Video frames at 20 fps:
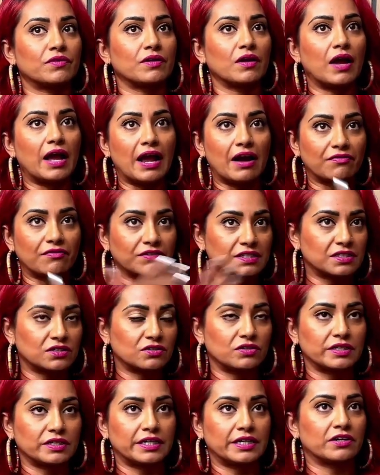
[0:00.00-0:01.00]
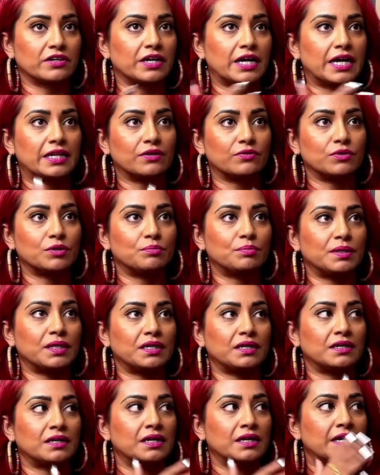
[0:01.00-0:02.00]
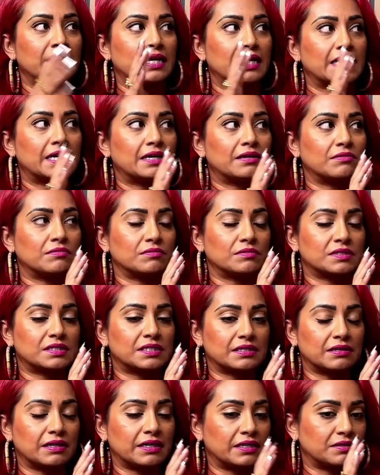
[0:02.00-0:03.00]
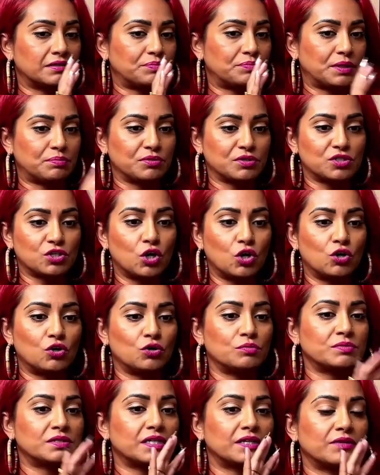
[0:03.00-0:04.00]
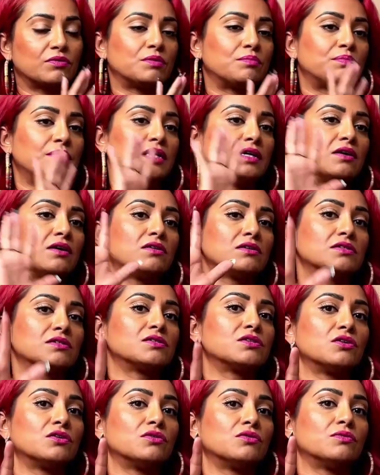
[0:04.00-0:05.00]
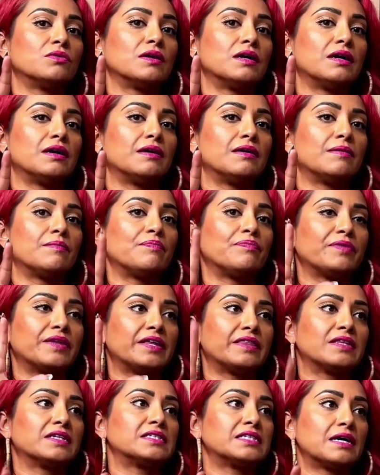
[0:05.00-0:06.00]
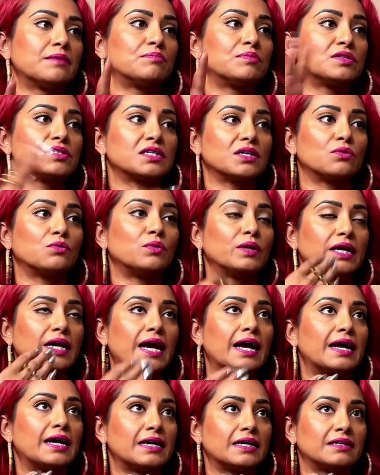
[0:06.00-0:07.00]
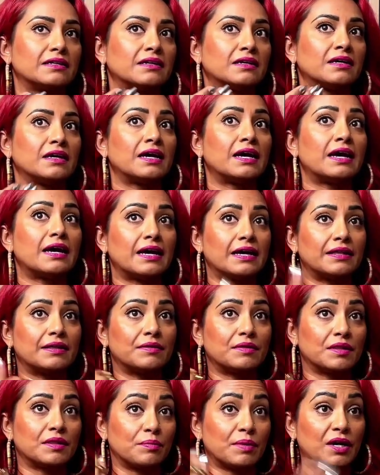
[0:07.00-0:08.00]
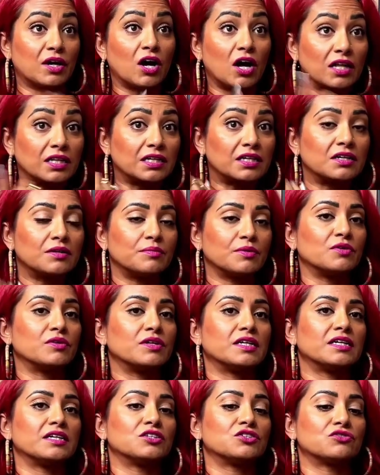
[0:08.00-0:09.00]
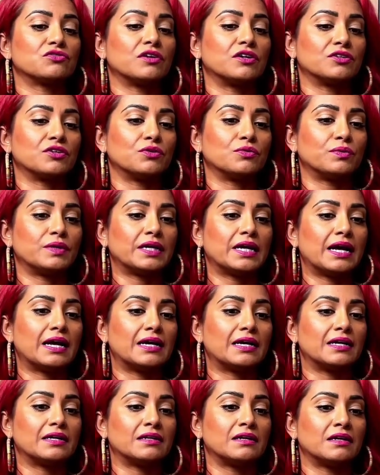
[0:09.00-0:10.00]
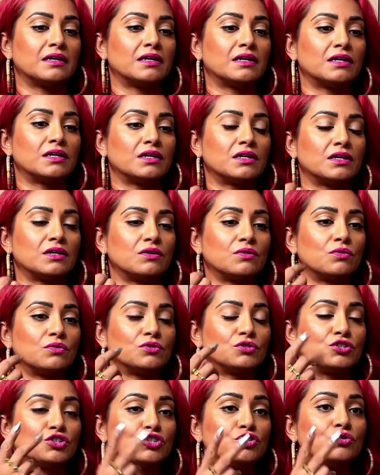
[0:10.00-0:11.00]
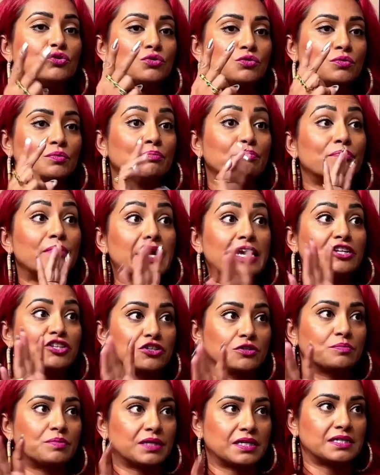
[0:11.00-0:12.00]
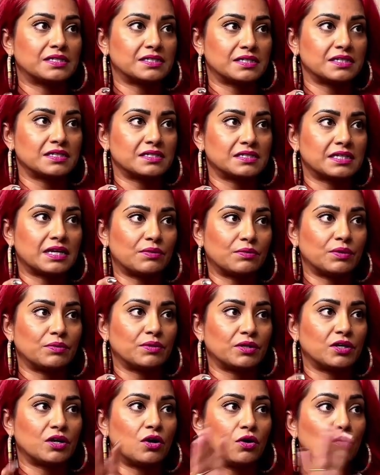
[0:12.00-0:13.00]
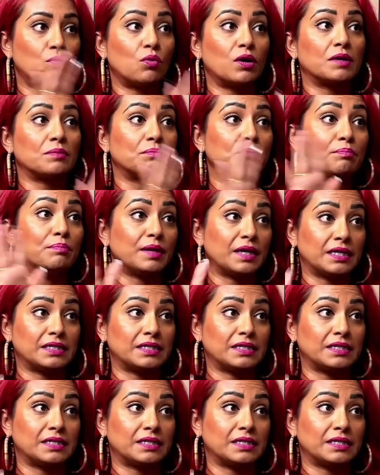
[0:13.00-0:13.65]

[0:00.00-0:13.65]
every single year, and it would be in people's homes. It would be also in the temples. Like we had the Bengali community in Toronto, we had two major places that we would go, one big